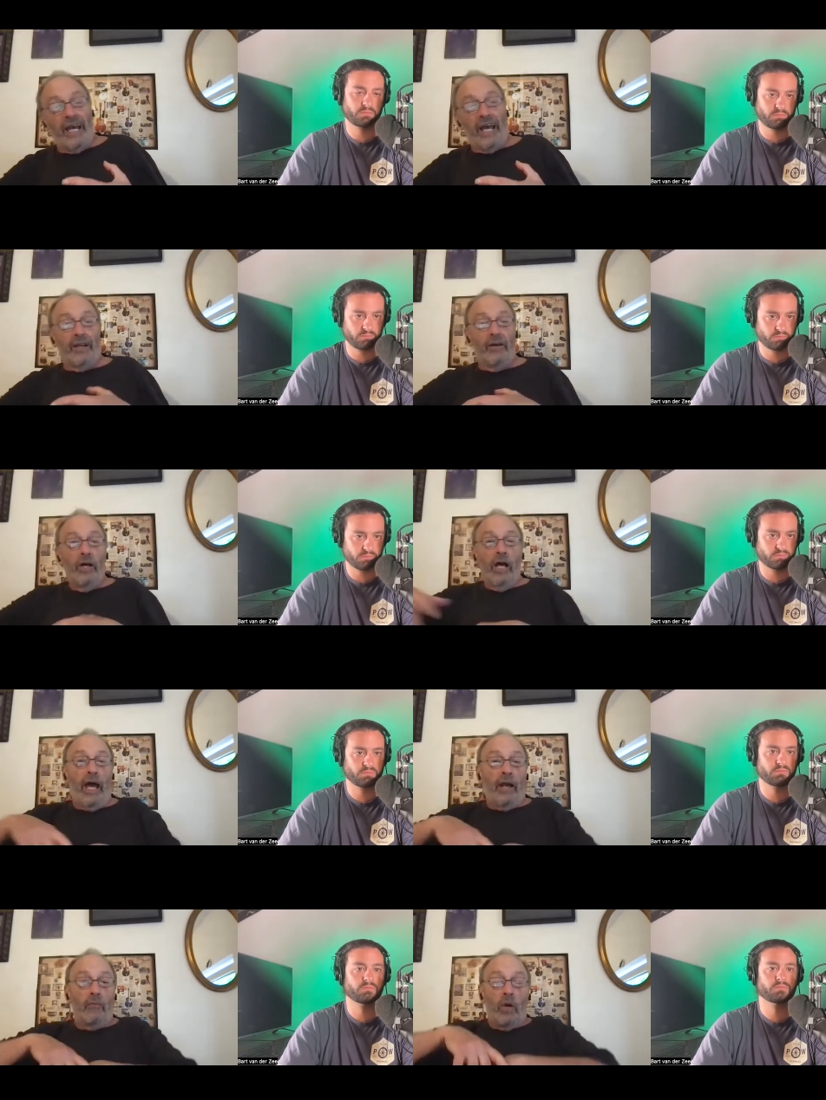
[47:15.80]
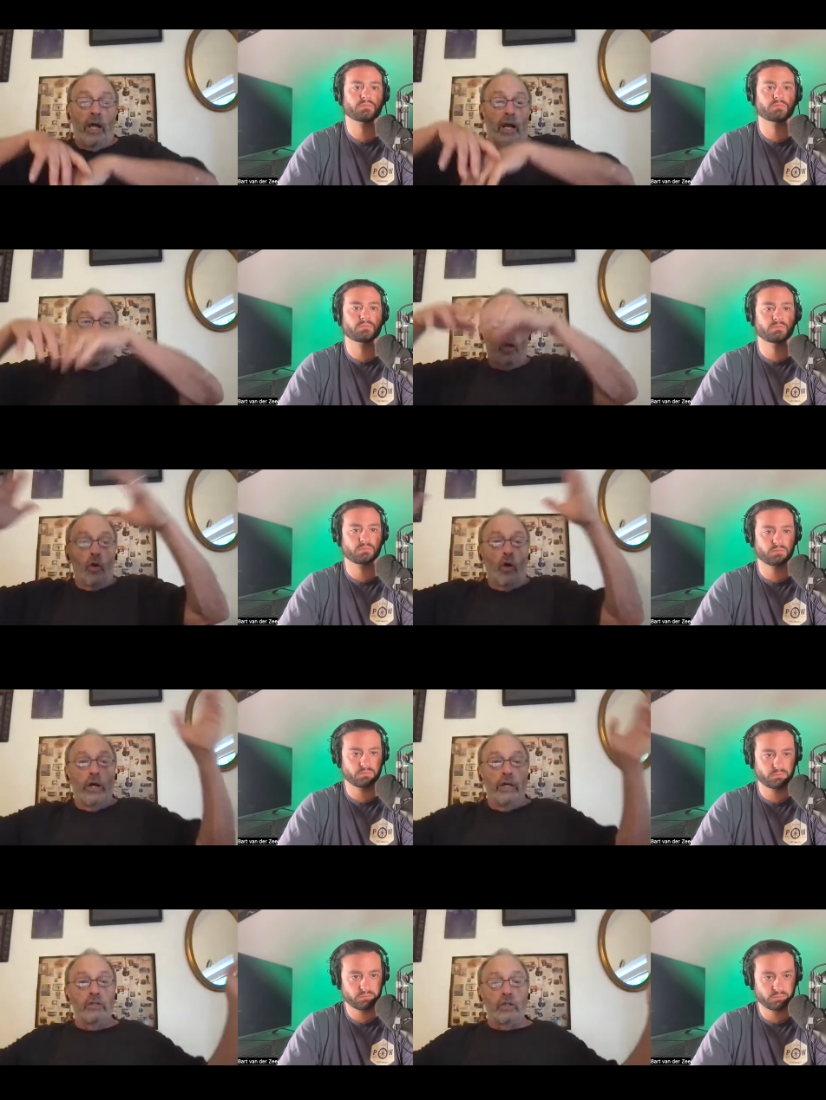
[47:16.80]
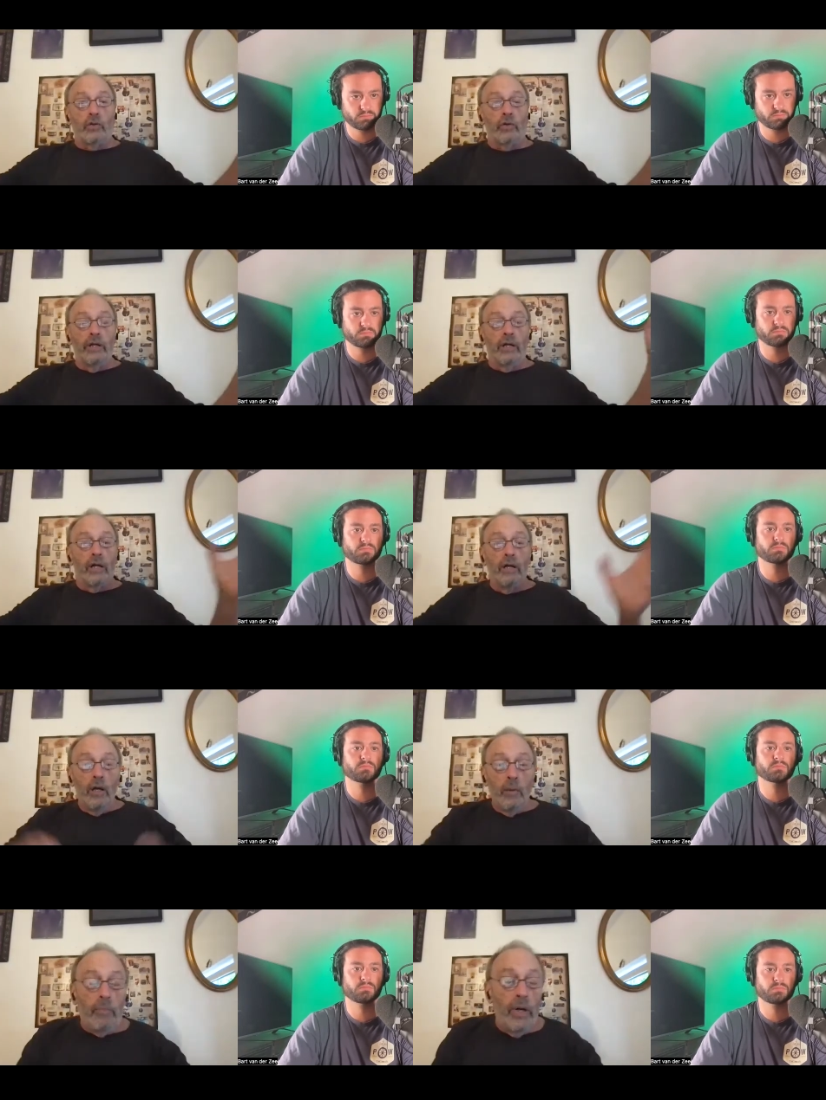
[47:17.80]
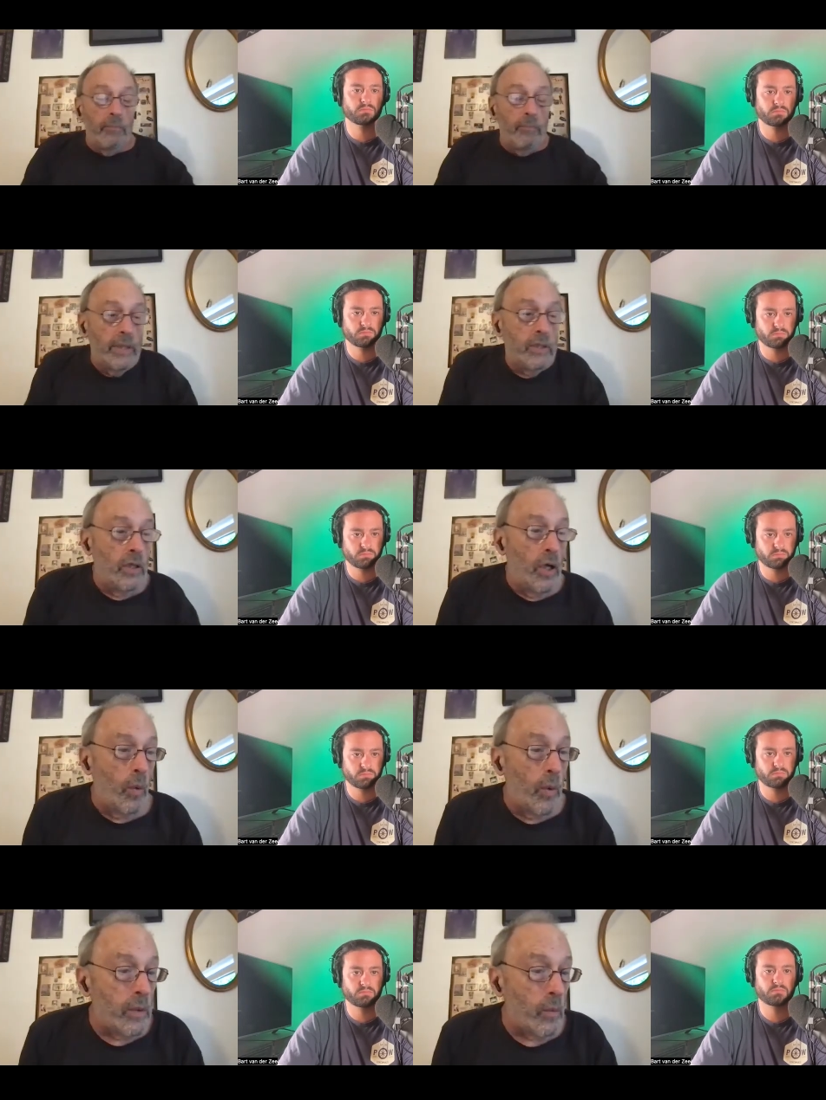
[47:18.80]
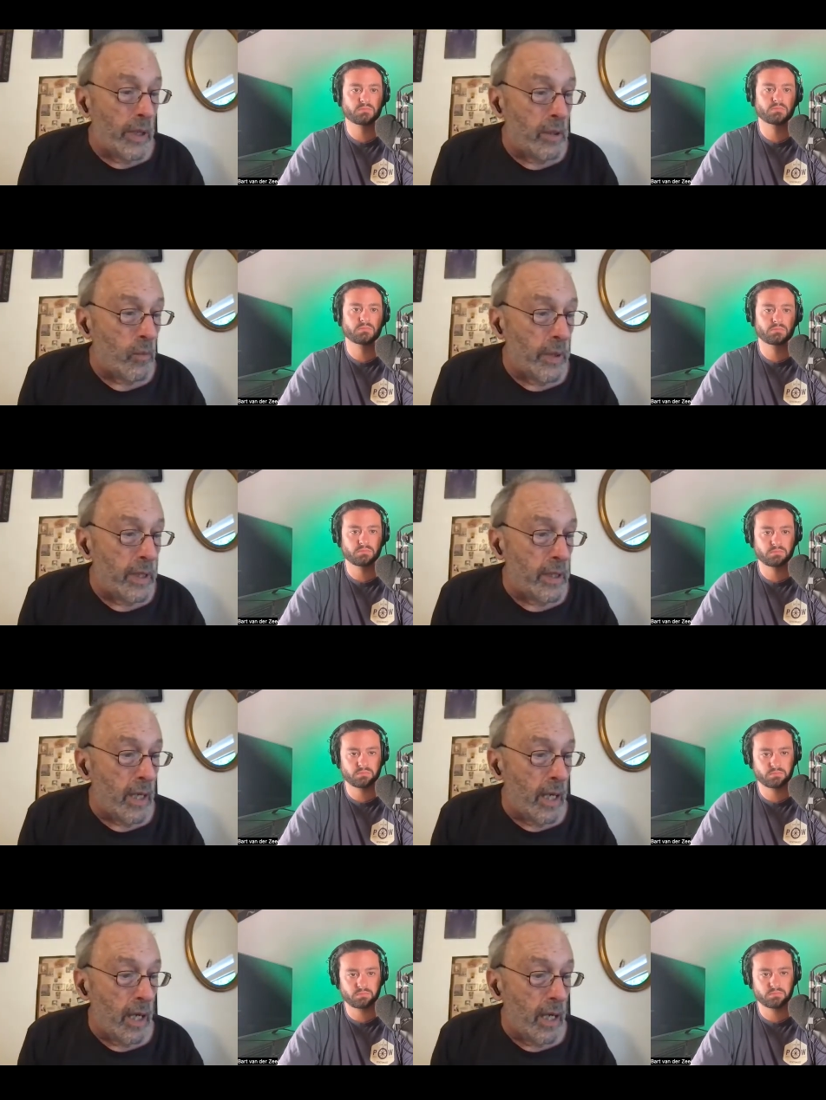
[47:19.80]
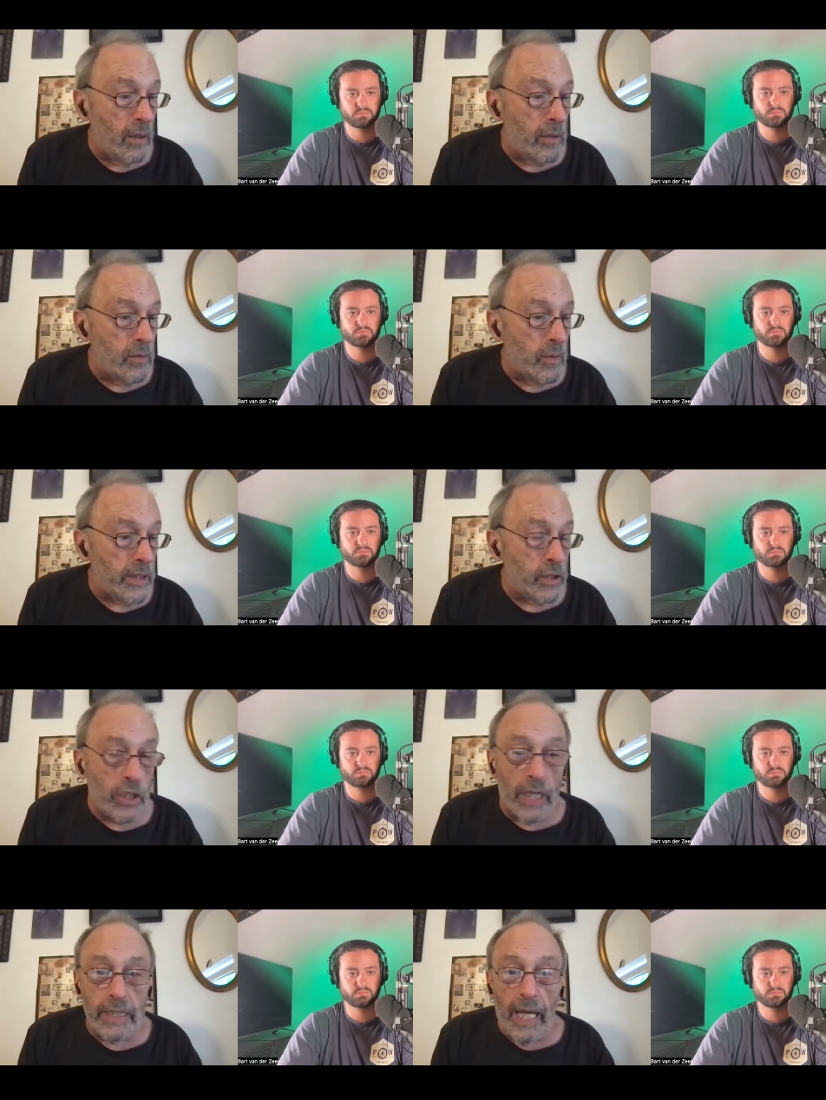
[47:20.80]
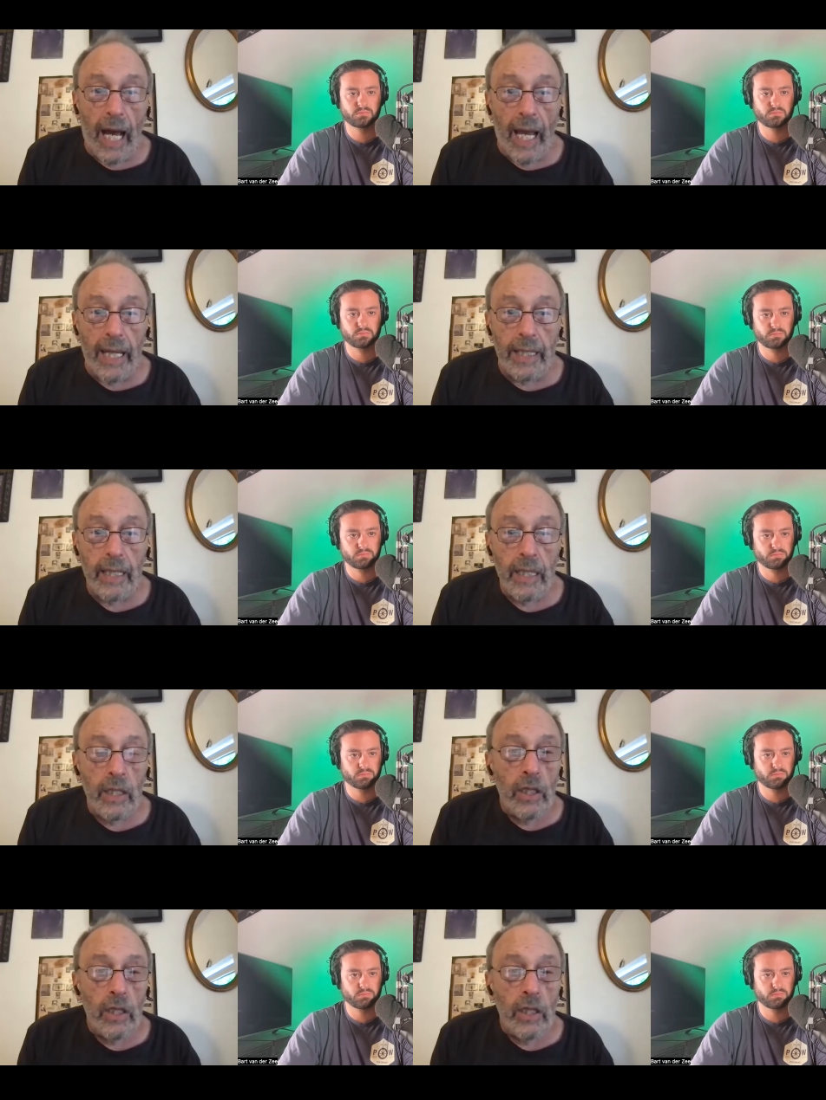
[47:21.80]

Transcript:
Speaker 1: and had a had a had a glorious career but but you know when when when uh, when chick died